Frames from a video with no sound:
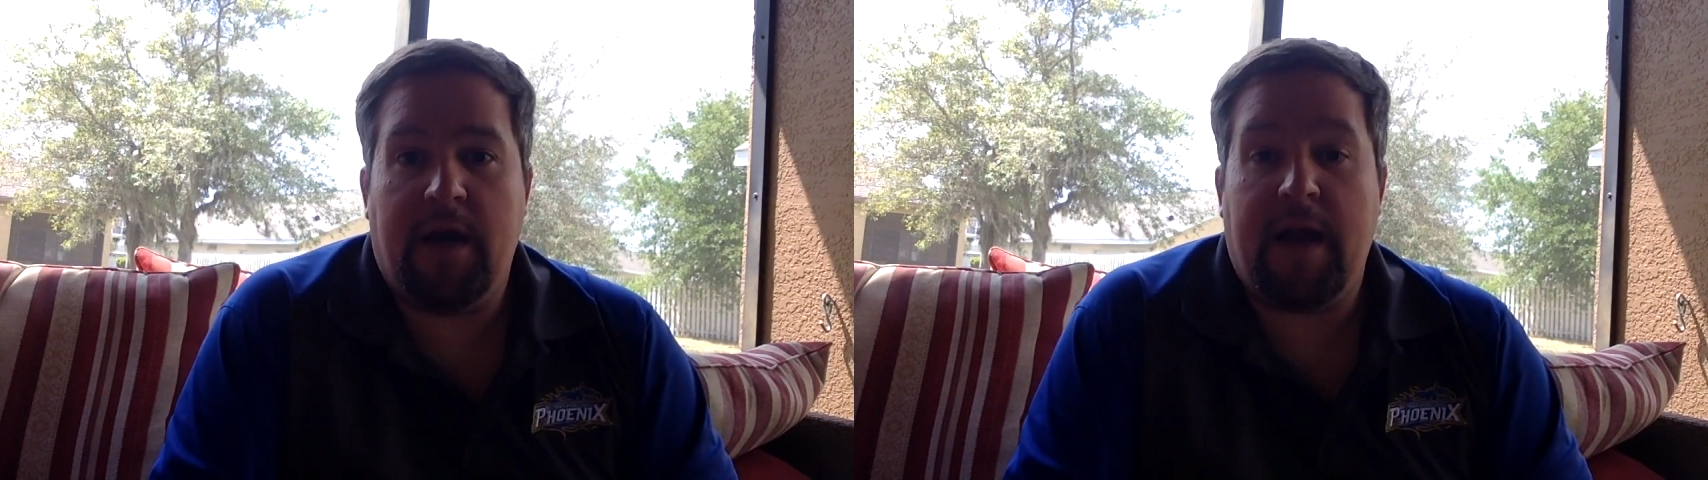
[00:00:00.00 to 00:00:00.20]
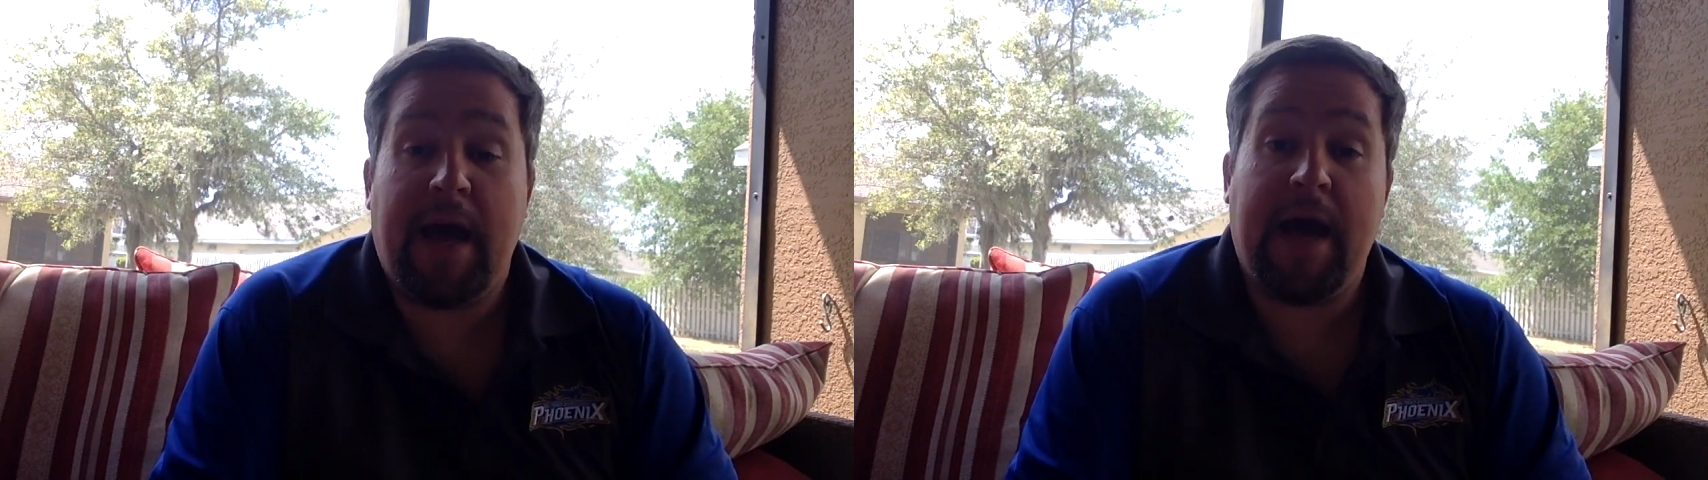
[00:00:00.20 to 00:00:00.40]

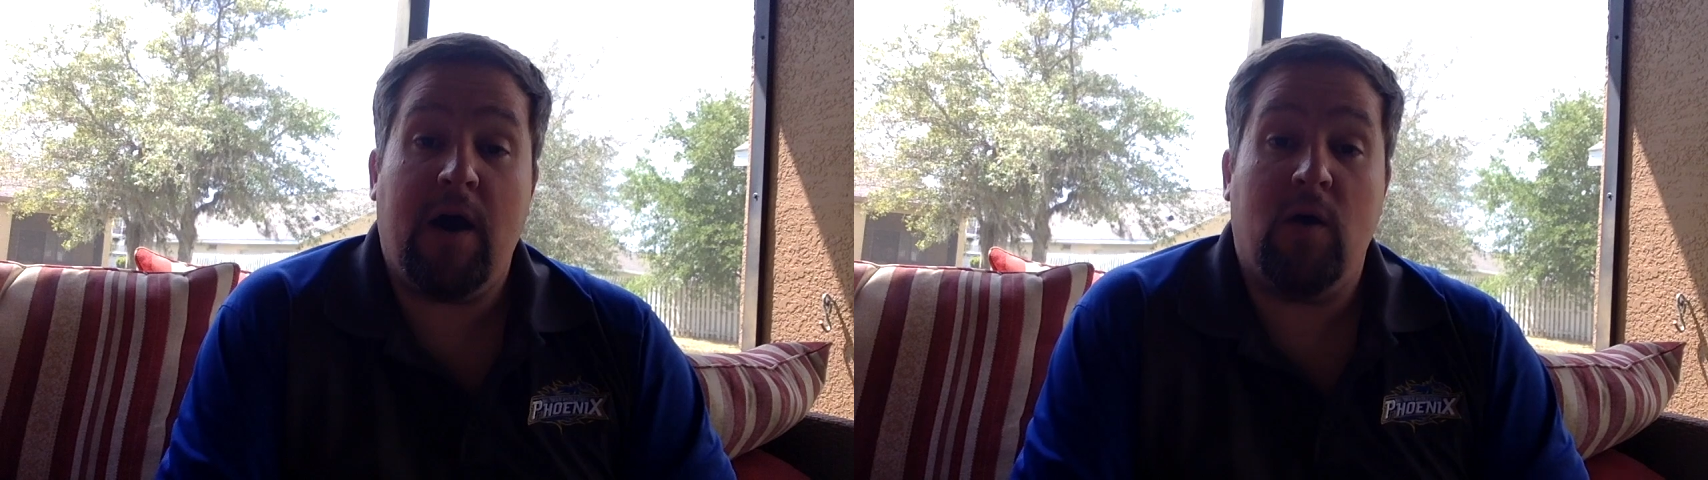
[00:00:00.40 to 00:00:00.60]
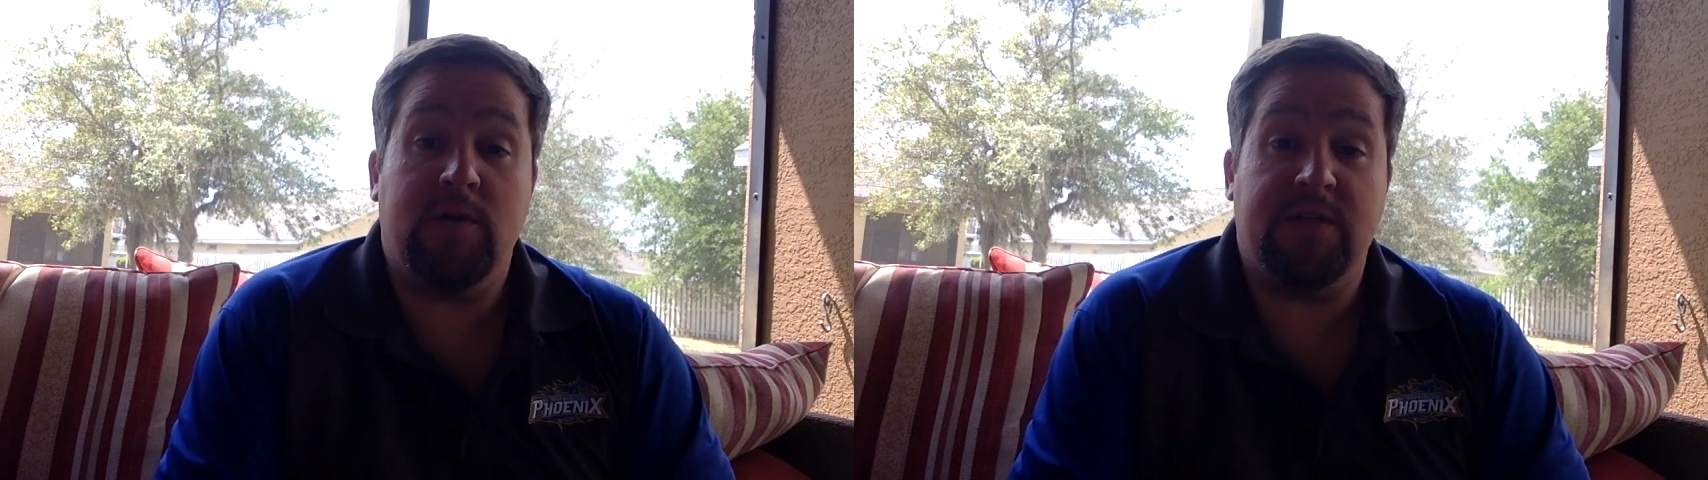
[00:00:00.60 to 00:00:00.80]
on
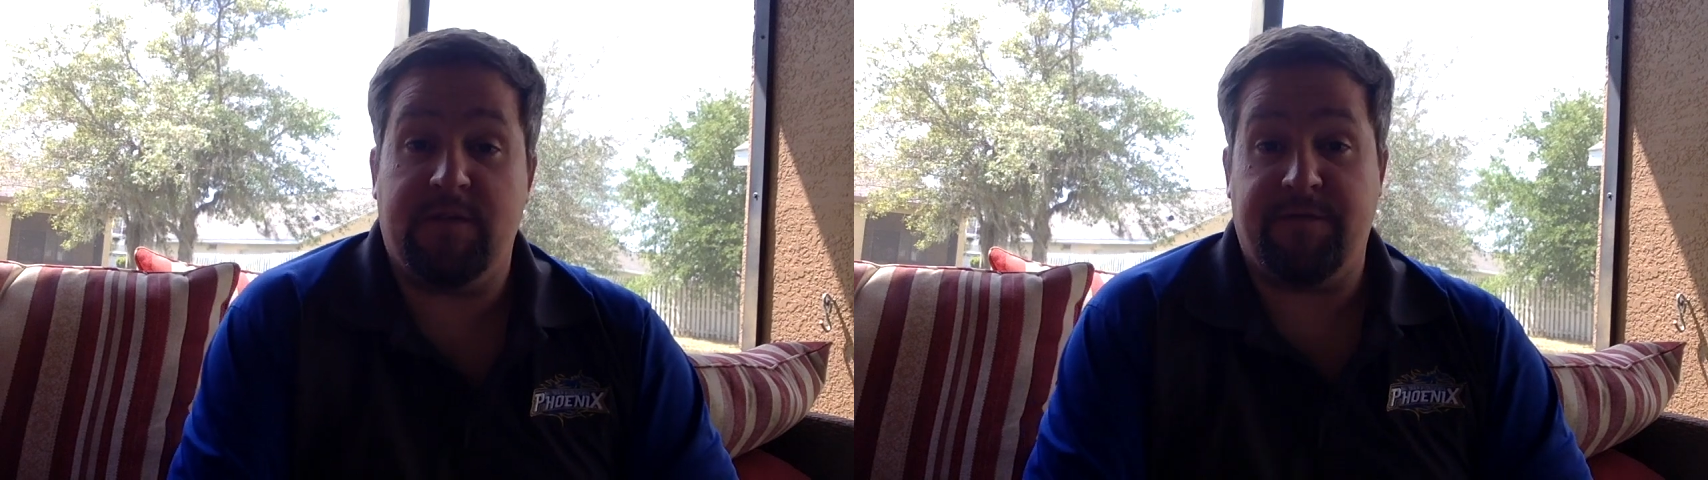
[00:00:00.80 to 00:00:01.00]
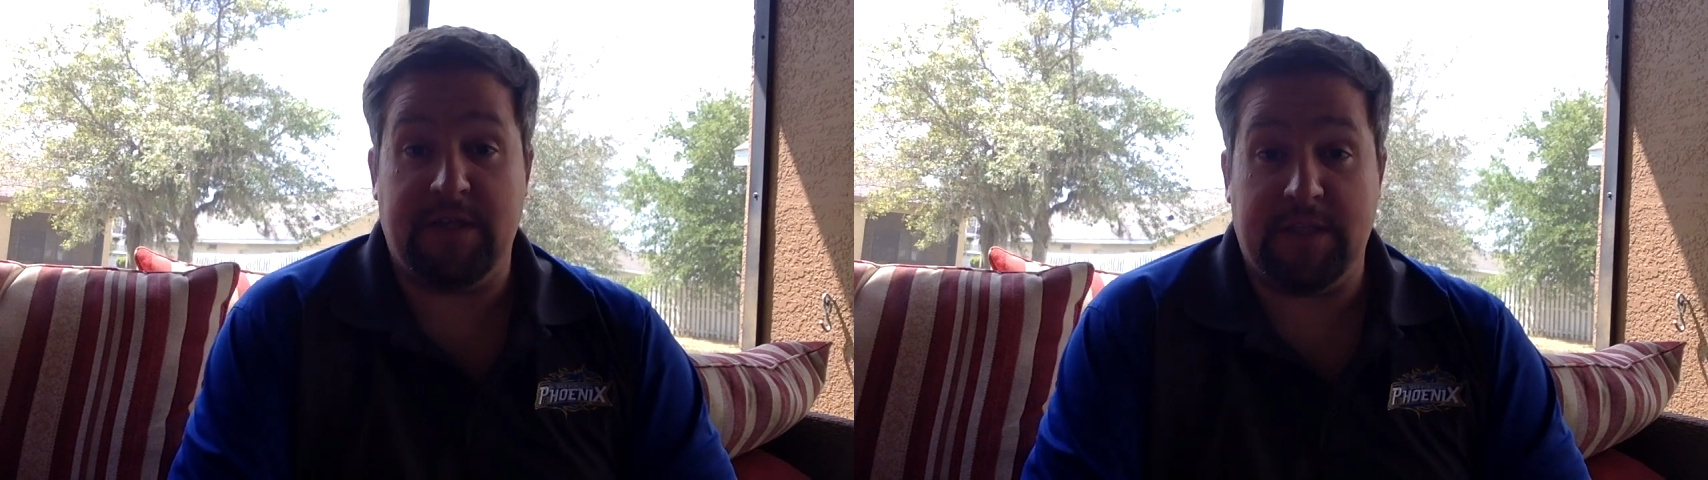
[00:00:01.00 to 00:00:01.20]
how to
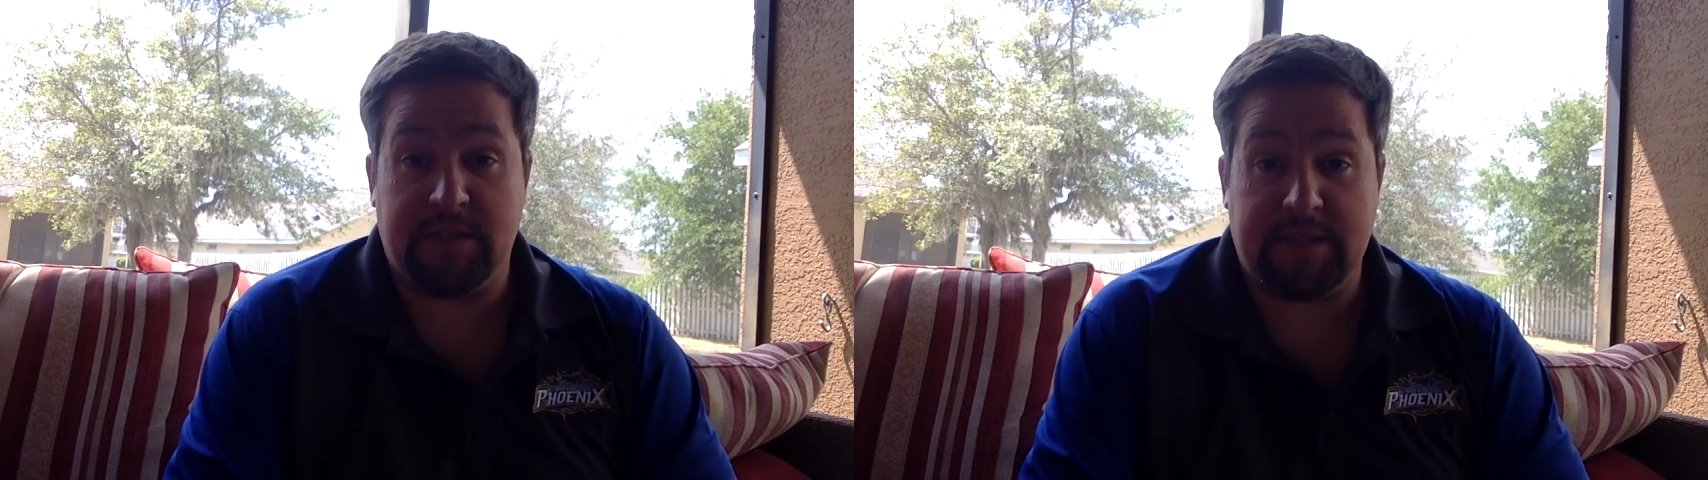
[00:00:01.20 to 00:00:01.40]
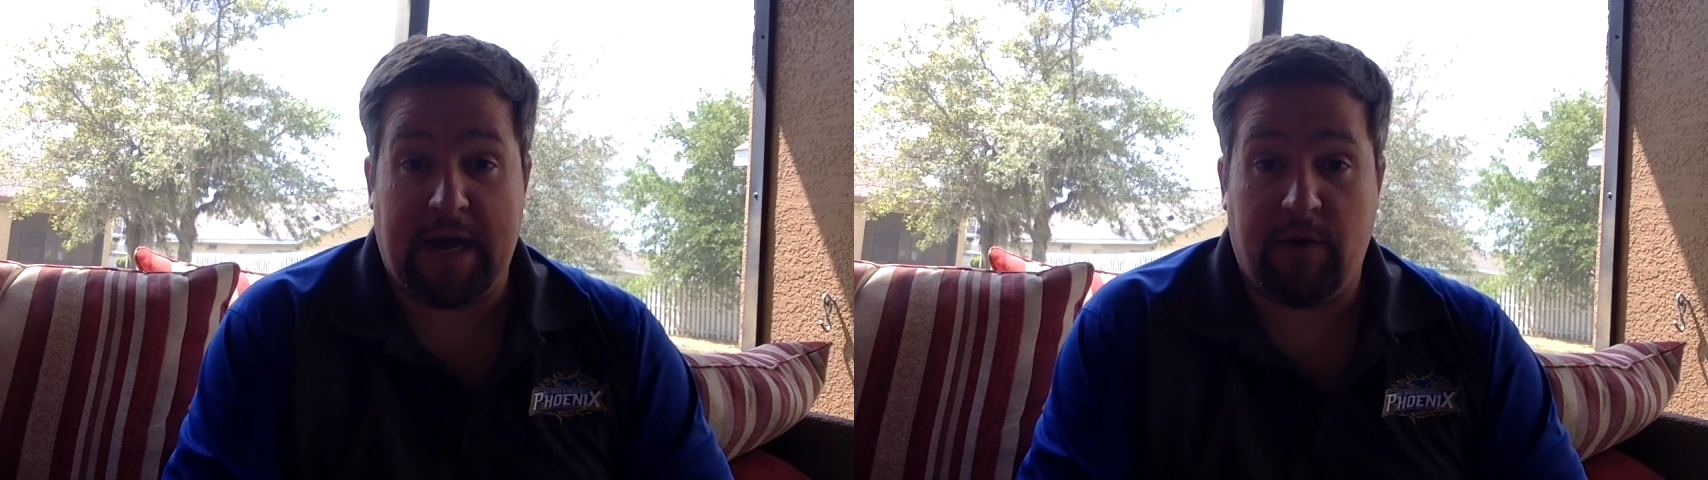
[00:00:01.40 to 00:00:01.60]
defeat the
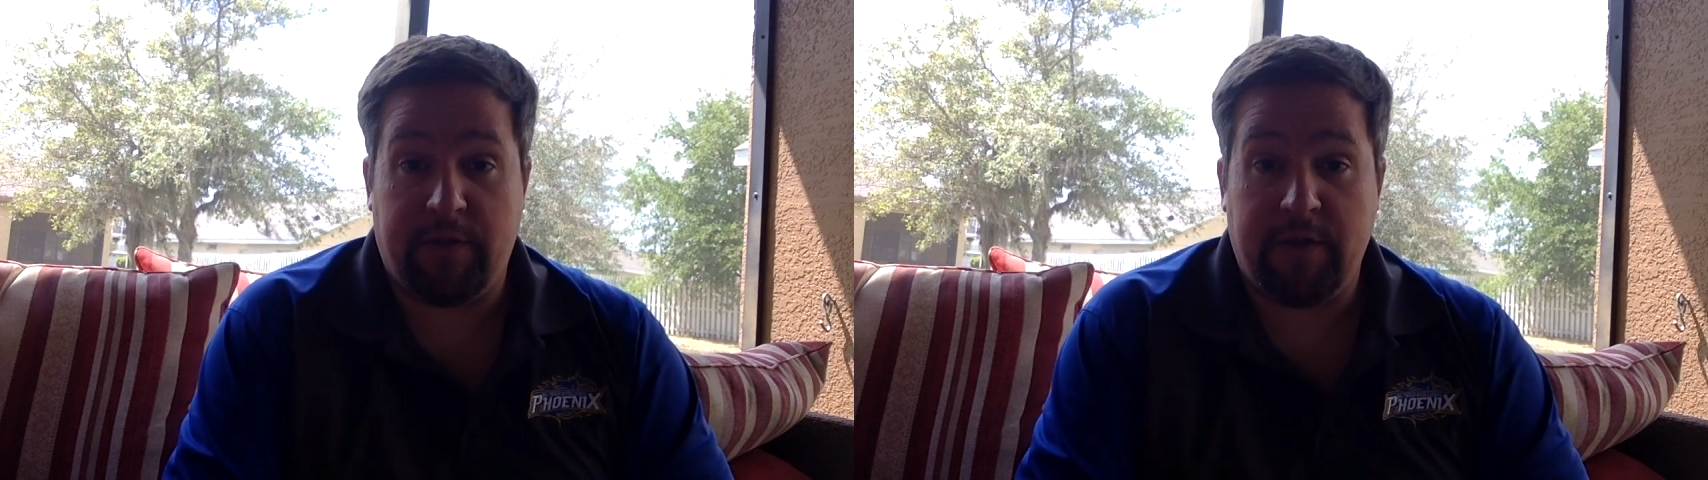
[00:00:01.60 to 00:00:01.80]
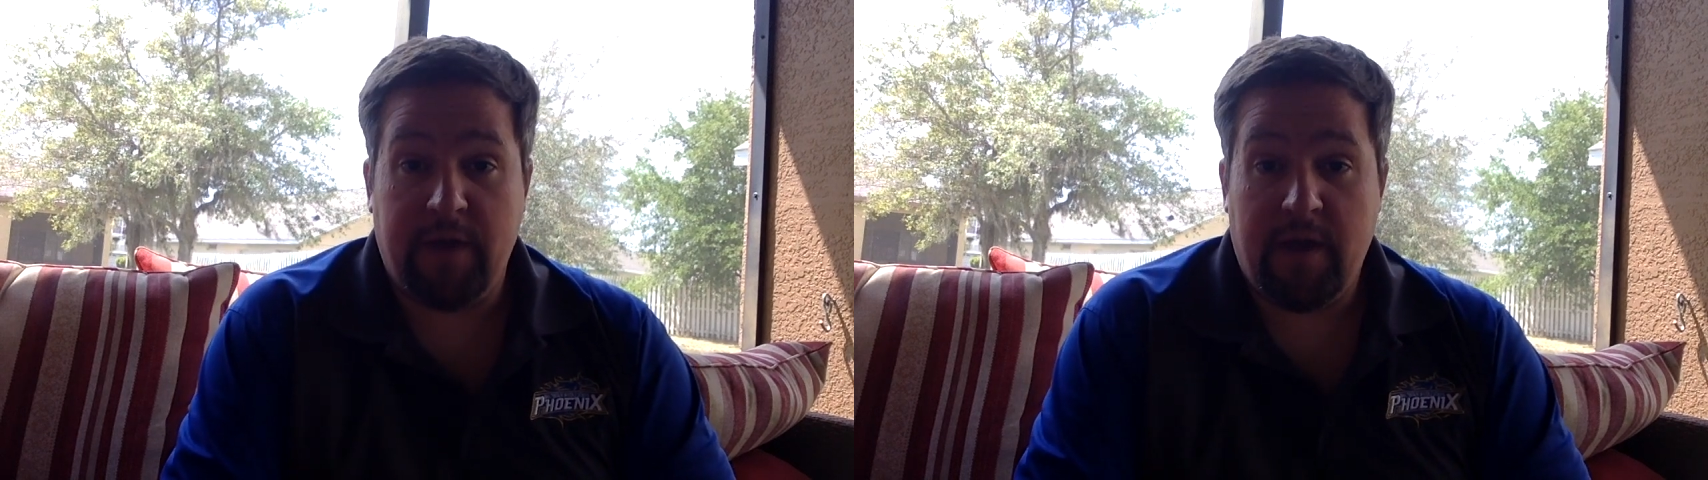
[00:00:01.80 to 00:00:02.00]
South